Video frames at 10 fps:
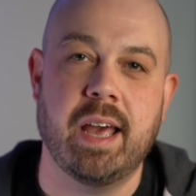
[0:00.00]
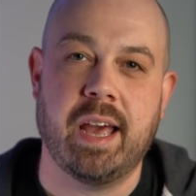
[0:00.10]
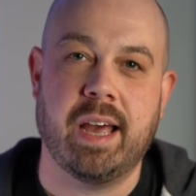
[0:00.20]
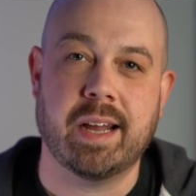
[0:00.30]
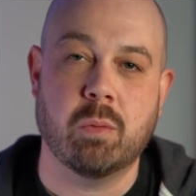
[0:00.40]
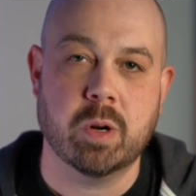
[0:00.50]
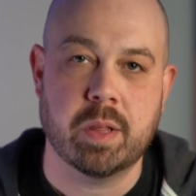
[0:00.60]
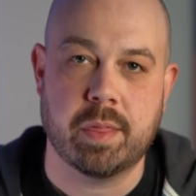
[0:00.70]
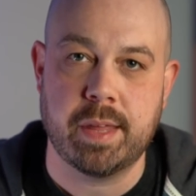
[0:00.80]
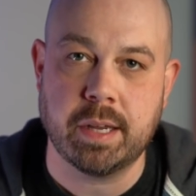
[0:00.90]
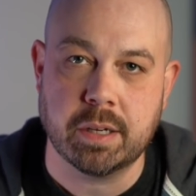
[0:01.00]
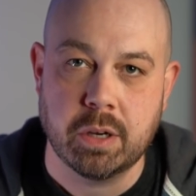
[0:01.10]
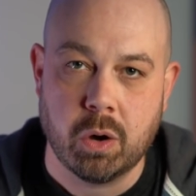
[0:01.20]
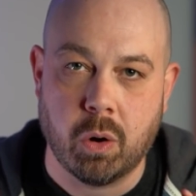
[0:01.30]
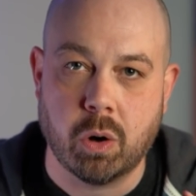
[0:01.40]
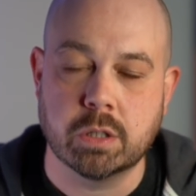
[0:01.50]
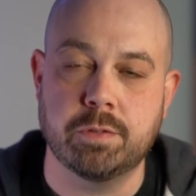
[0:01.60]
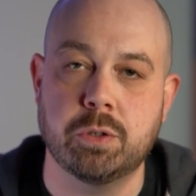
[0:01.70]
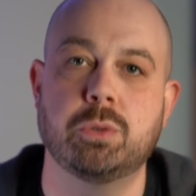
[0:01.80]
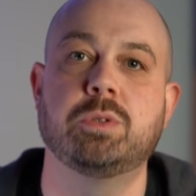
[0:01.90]
And I want to thank all
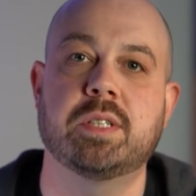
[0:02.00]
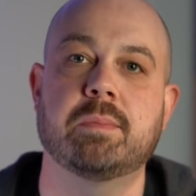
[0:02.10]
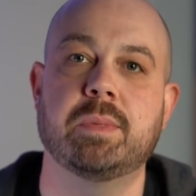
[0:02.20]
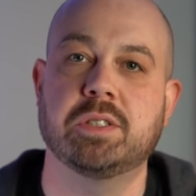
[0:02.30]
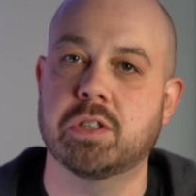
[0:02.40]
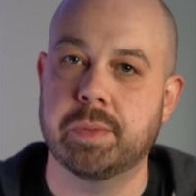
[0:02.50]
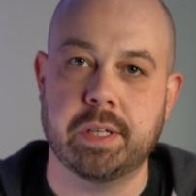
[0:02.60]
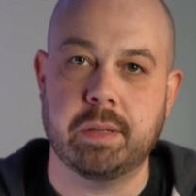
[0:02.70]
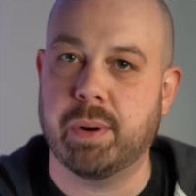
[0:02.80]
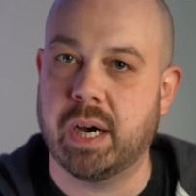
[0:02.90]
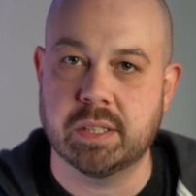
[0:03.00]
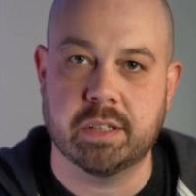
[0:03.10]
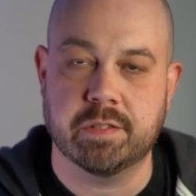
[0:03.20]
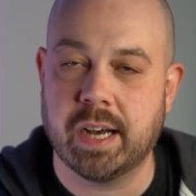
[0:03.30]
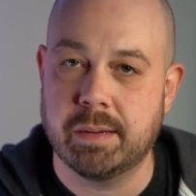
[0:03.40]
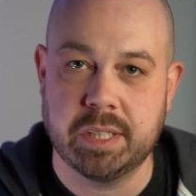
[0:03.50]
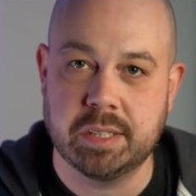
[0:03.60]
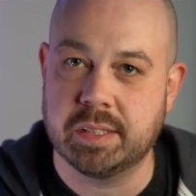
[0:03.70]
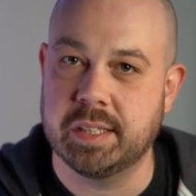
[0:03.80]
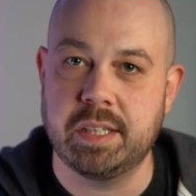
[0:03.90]
of you who sent me so many positive
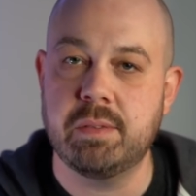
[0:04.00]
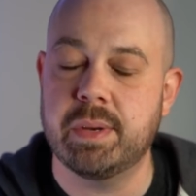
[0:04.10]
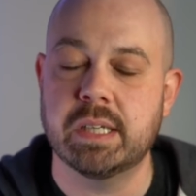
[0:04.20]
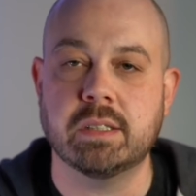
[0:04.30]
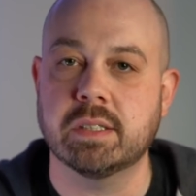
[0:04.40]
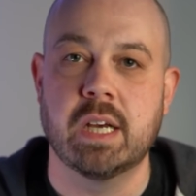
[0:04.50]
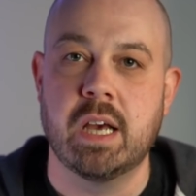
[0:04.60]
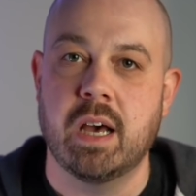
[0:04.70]
comments and emails.